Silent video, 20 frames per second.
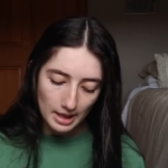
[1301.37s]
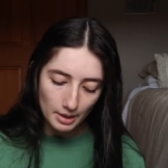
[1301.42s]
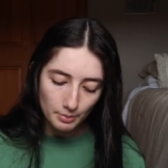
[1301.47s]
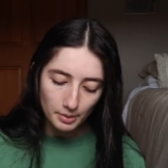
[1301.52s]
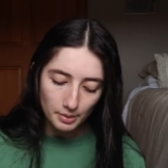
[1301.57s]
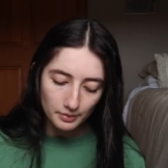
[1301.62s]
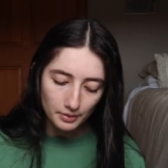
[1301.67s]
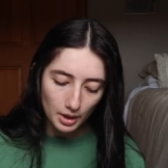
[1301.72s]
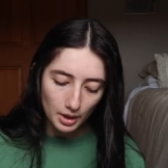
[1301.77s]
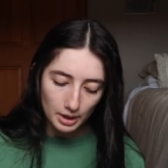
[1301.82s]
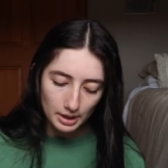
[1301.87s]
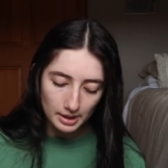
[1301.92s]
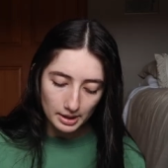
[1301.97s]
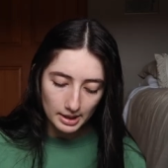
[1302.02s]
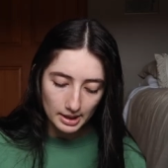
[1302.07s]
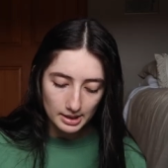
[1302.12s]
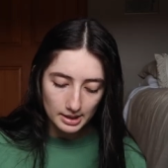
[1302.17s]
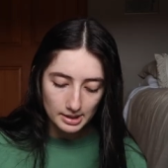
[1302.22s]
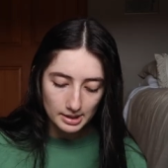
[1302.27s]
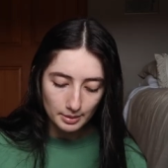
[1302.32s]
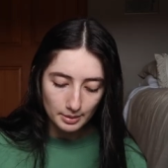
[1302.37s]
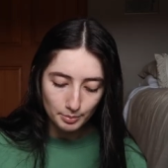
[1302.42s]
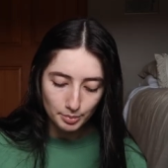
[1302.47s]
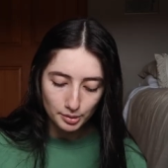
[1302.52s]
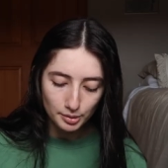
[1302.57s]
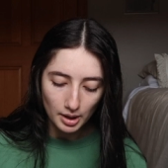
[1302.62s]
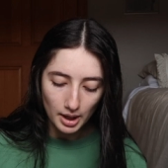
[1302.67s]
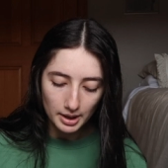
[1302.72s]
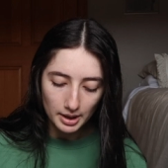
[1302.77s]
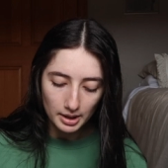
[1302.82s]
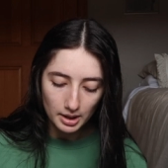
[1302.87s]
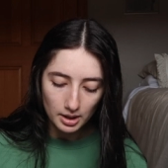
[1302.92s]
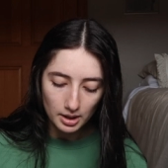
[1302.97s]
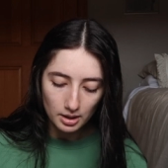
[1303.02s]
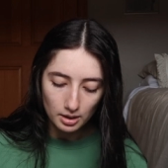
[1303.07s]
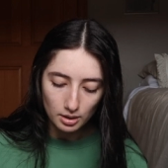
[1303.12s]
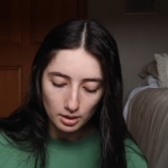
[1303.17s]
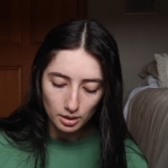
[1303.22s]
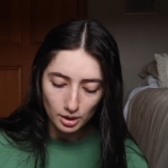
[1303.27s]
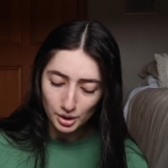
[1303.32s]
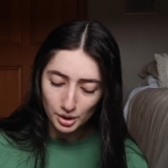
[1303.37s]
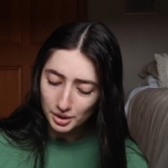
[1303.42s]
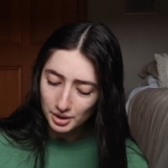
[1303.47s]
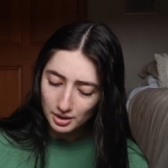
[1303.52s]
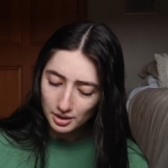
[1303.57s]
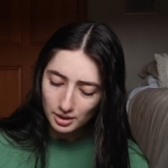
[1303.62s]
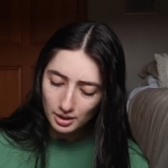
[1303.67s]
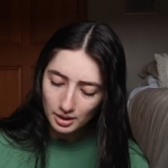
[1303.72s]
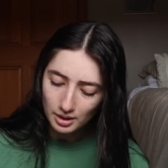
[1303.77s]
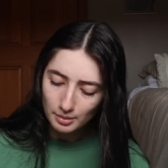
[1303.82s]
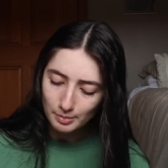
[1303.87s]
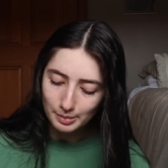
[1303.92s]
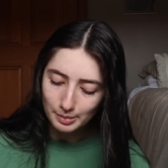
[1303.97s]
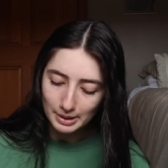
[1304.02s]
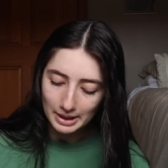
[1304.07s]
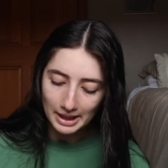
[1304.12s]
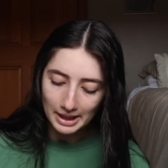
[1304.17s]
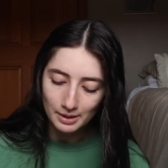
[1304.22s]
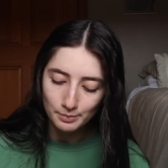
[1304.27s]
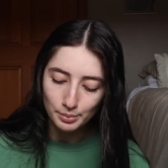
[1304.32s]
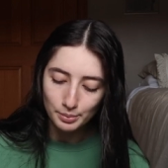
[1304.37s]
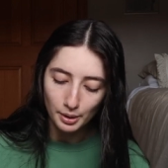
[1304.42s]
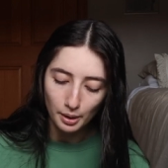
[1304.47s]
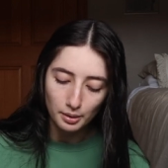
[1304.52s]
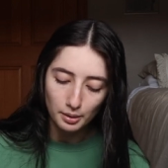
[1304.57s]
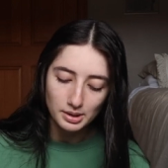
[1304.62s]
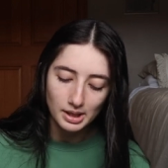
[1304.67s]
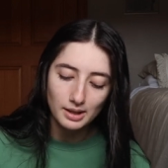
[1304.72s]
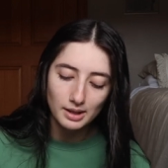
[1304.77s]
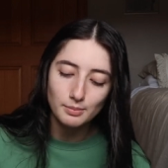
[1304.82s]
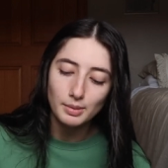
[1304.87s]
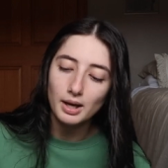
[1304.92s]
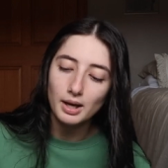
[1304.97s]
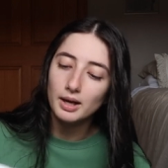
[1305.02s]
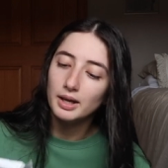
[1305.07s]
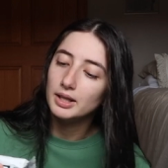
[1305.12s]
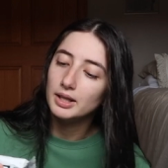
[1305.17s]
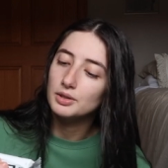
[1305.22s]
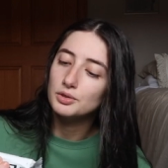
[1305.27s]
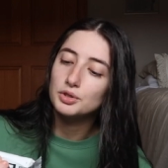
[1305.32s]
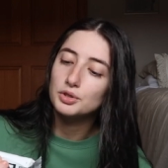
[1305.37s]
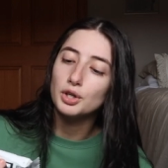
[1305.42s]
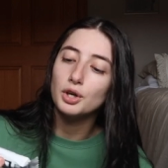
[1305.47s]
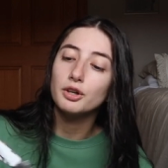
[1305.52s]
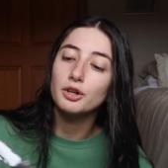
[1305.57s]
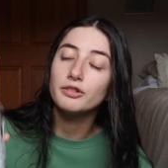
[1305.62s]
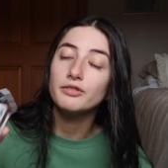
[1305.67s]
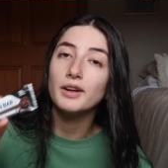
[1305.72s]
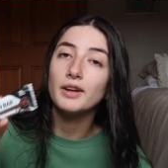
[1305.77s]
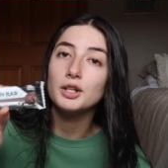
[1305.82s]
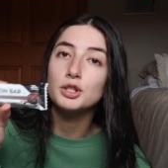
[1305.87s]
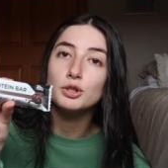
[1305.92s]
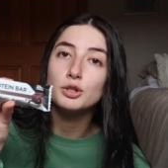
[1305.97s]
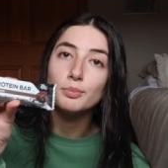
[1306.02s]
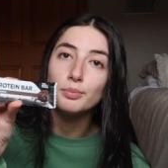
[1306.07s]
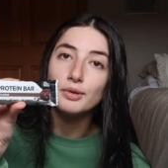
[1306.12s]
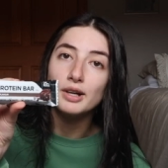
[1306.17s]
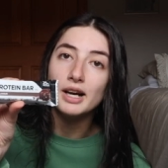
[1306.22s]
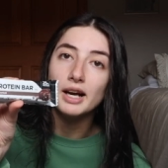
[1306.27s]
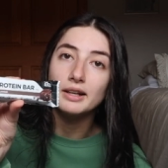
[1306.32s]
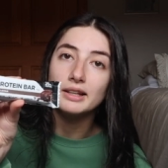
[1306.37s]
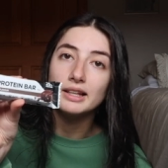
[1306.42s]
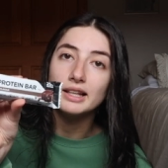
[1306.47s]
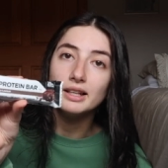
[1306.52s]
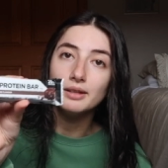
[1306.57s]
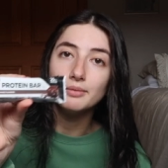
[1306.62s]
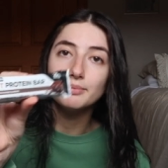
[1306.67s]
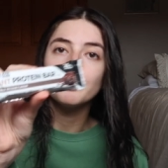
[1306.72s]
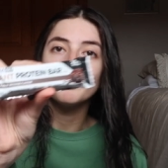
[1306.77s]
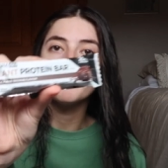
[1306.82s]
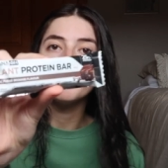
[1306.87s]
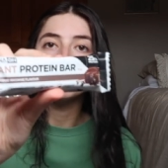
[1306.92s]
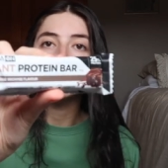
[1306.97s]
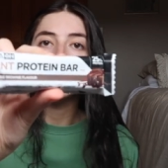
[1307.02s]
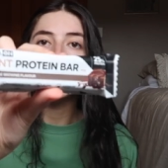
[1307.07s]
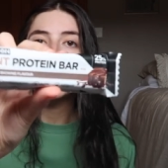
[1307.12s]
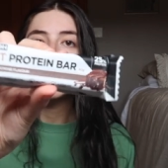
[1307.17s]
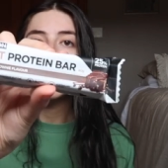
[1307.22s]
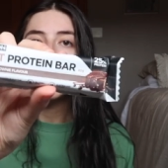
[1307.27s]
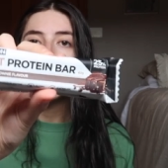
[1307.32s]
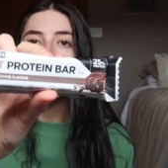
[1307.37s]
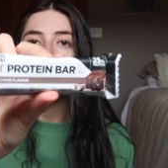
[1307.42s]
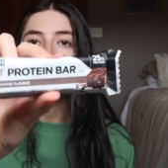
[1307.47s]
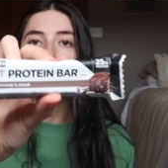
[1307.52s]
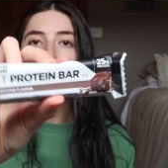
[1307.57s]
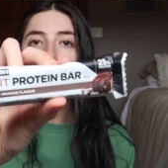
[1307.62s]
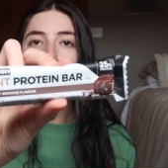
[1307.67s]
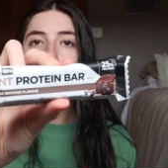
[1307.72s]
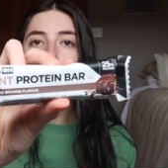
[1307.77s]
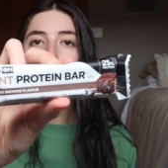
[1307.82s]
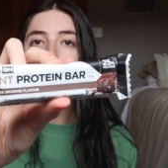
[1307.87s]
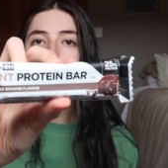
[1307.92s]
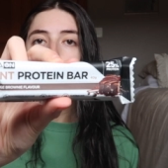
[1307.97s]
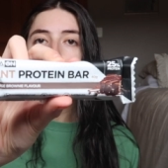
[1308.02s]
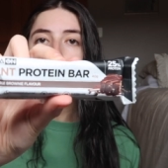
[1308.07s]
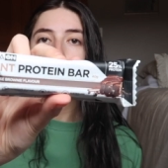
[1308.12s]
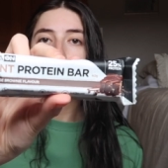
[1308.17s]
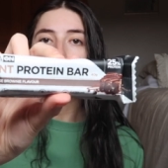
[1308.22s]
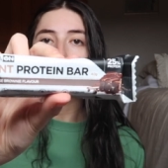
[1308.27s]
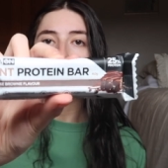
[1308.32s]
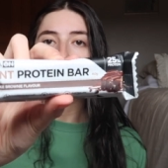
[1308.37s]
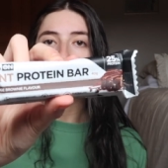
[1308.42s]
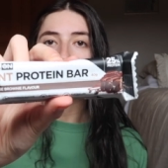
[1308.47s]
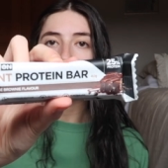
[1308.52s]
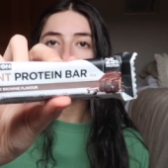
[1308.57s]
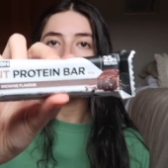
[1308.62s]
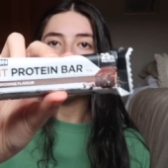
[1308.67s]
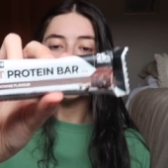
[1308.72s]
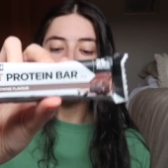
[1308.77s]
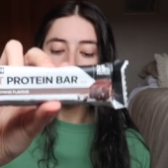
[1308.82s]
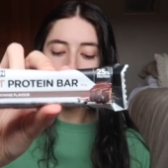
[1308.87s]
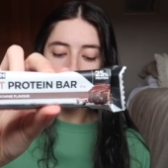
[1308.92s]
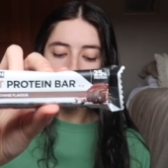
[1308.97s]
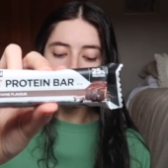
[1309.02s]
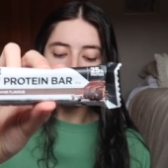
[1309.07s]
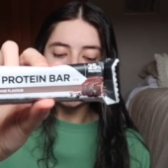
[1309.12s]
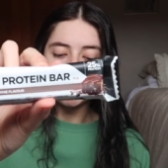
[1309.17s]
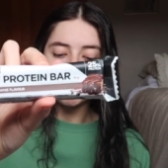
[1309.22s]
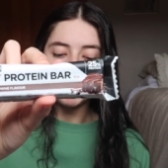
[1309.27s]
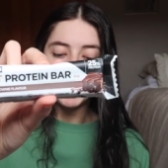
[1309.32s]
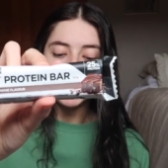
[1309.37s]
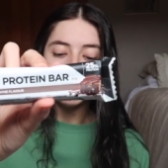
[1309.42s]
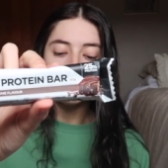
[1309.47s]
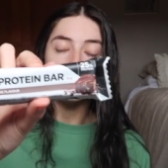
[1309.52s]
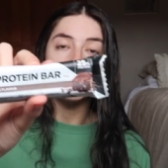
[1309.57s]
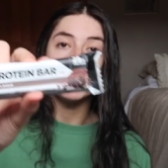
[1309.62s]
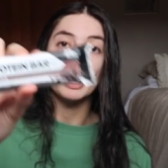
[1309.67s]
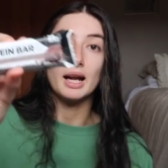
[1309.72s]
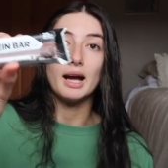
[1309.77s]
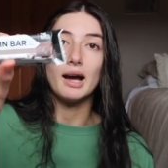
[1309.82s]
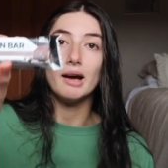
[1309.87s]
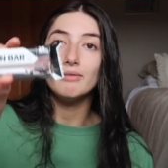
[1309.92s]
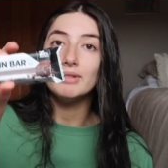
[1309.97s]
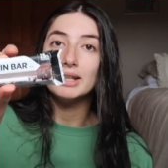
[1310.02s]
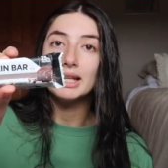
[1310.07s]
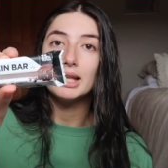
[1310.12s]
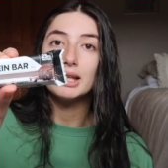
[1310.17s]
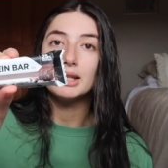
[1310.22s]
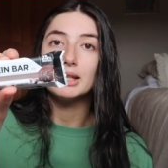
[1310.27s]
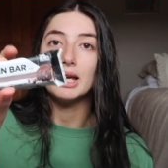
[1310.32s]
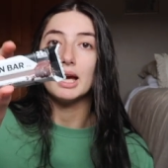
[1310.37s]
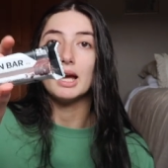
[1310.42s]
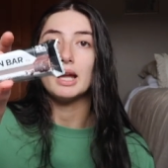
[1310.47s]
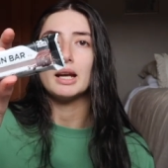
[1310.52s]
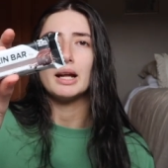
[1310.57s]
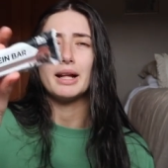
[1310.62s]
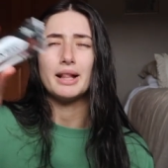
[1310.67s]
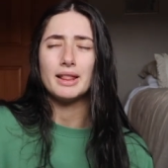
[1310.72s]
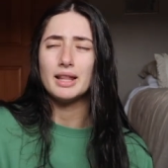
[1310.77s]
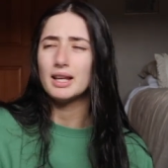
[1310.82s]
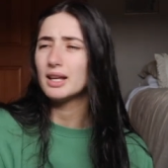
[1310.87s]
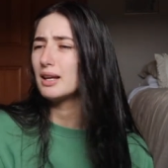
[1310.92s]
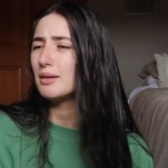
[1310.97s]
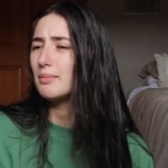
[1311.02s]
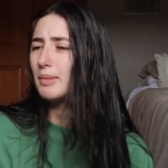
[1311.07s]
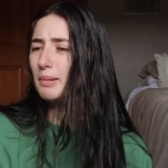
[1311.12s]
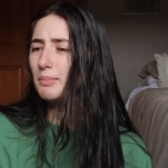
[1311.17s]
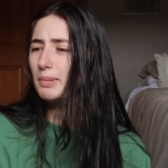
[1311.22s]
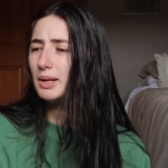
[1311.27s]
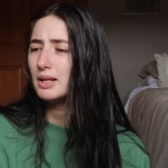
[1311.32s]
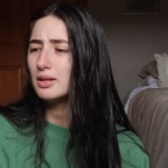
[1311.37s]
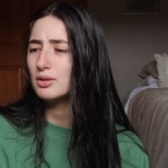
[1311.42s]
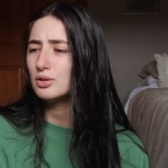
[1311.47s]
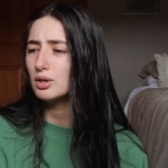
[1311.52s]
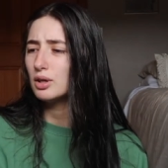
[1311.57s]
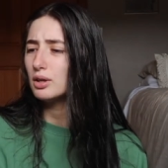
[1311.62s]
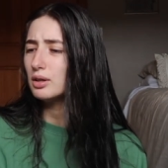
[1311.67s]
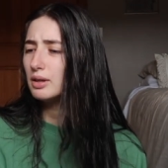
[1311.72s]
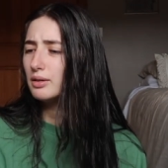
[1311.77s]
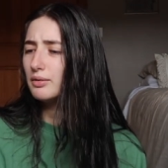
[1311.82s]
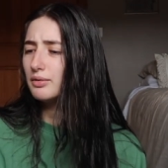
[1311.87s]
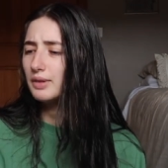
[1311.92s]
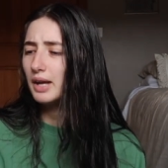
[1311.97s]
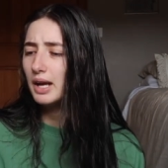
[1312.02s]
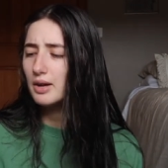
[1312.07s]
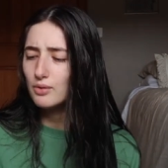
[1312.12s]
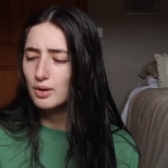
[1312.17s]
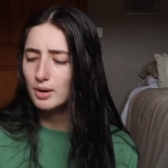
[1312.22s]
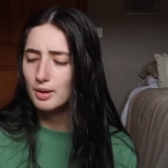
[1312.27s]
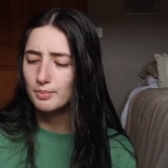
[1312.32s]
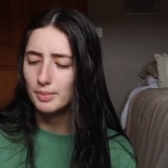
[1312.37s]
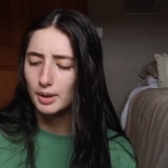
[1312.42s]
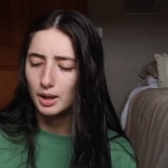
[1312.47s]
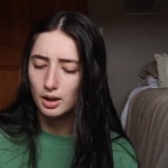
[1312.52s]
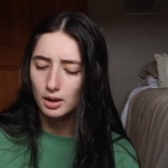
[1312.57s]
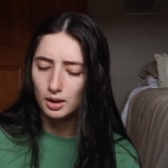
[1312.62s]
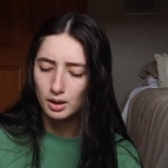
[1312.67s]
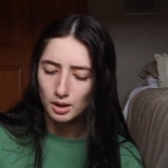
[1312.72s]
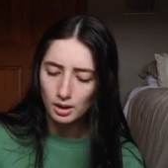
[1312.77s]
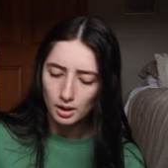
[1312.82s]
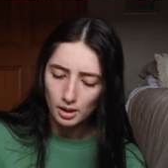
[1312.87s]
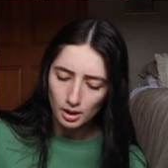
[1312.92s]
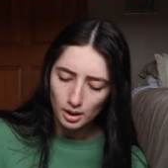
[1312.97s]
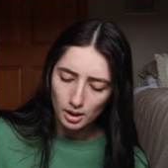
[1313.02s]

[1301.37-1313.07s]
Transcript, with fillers: Then we've got this PranaOn plant protein bar in choc fudge brownie. I've actually got one of these downstairs in my pantry that I haven't eaten yet. And I think it might be the chocolate flavour, but